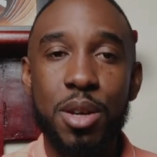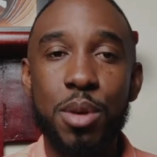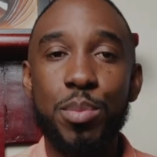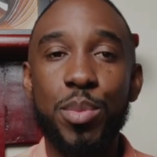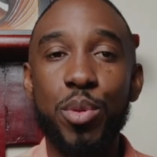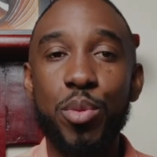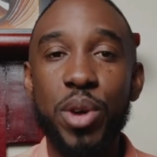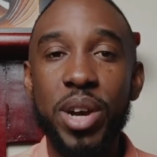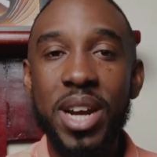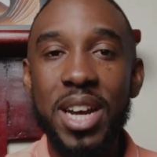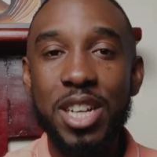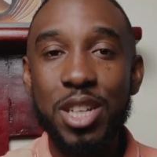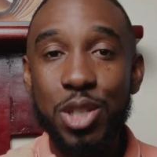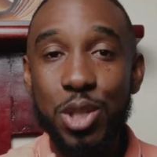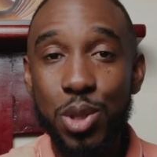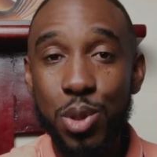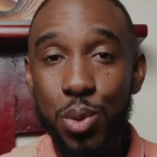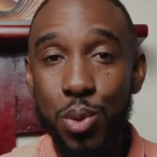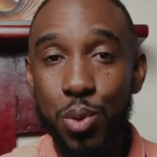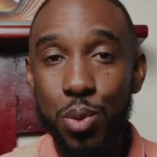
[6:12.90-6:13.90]
But what I
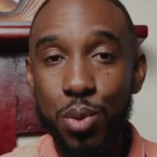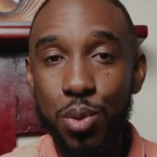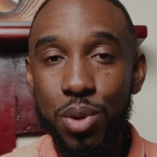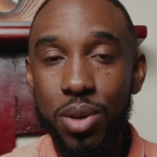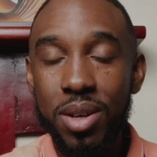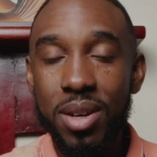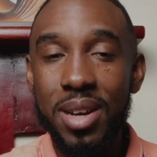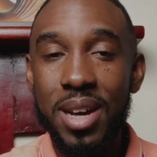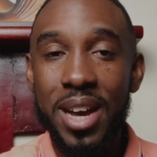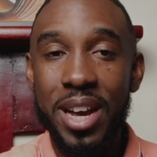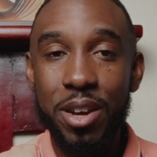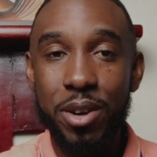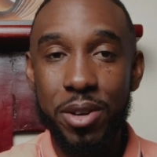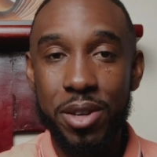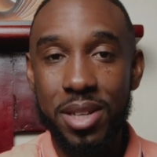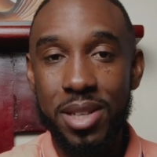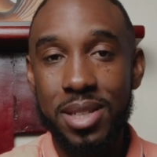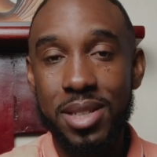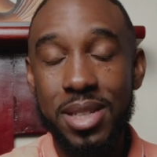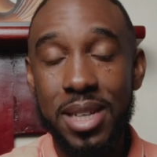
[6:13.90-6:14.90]
do, I
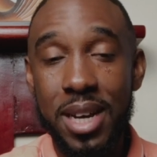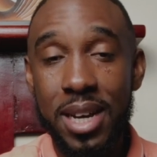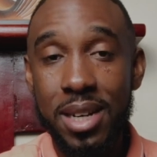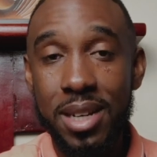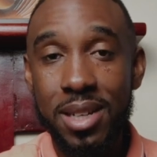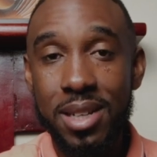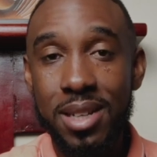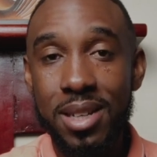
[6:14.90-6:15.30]
understand.